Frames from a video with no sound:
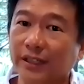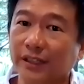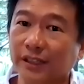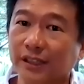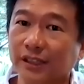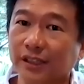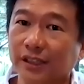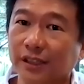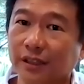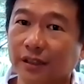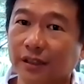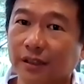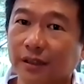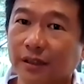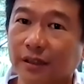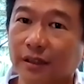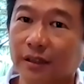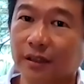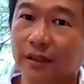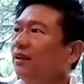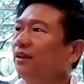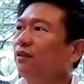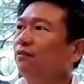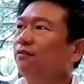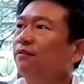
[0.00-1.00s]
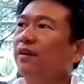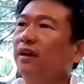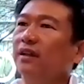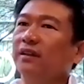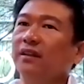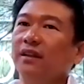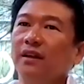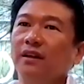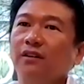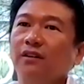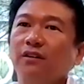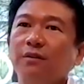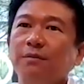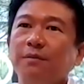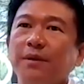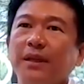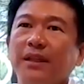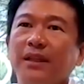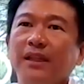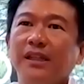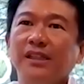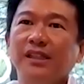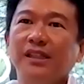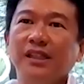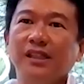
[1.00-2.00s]
years. Then you've got the
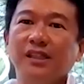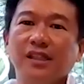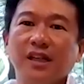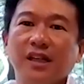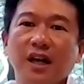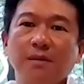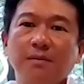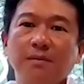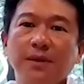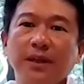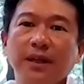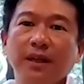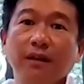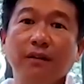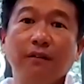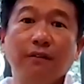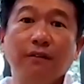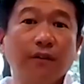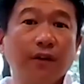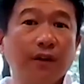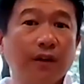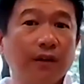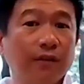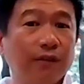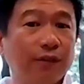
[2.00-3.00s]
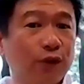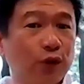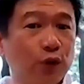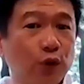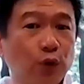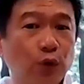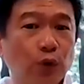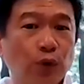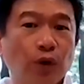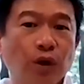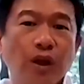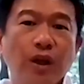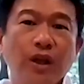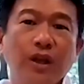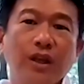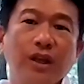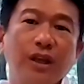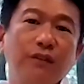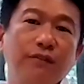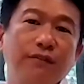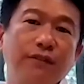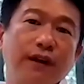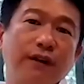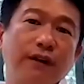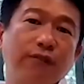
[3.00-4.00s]
remittances coming through.
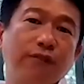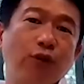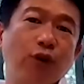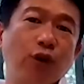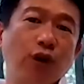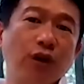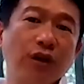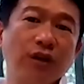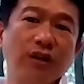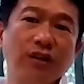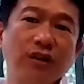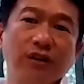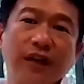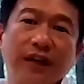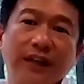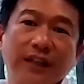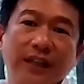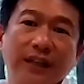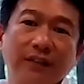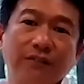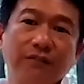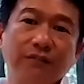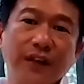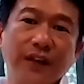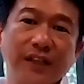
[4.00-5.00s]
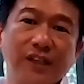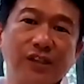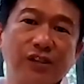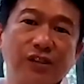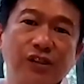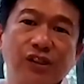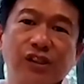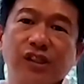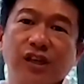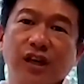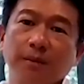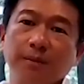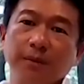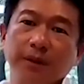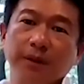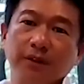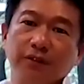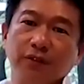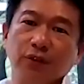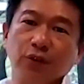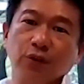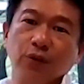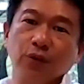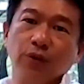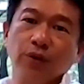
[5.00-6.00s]
You've got foreign direct investors
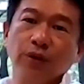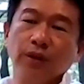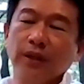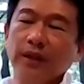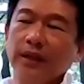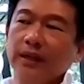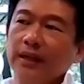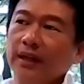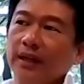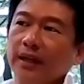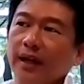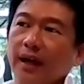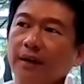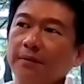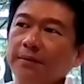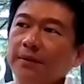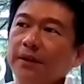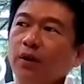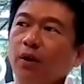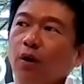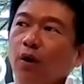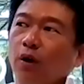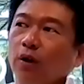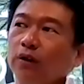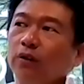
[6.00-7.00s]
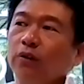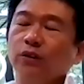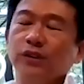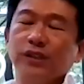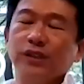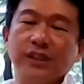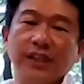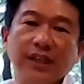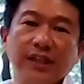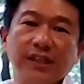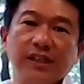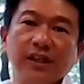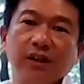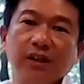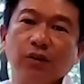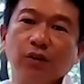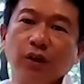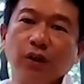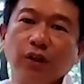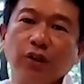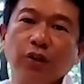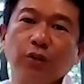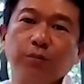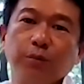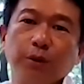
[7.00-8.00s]
coming through. I mean, all those things are
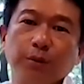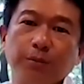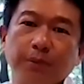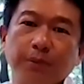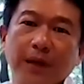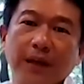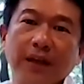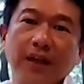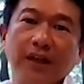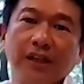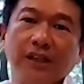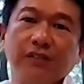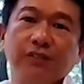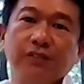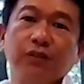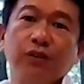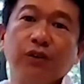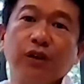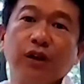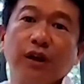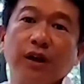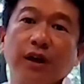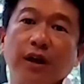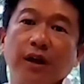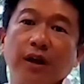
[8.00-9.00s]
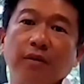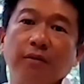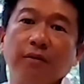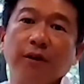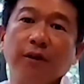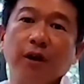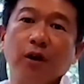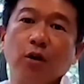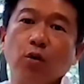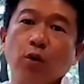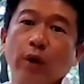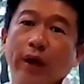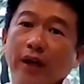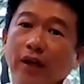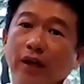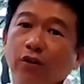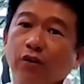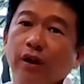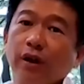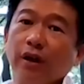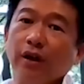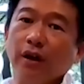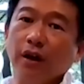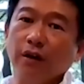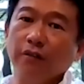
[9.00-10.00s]
going to propel us for a quicker
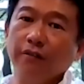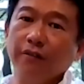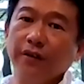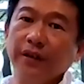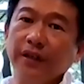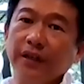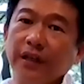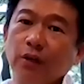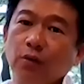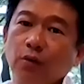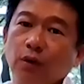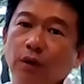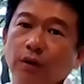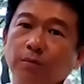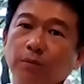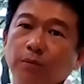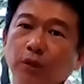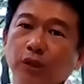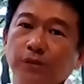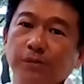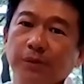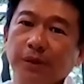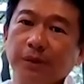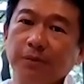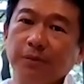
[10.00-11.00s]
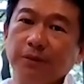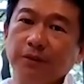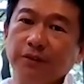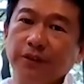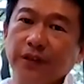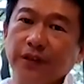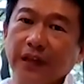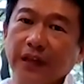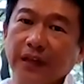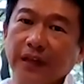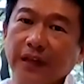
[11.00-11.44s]
recovery than what most people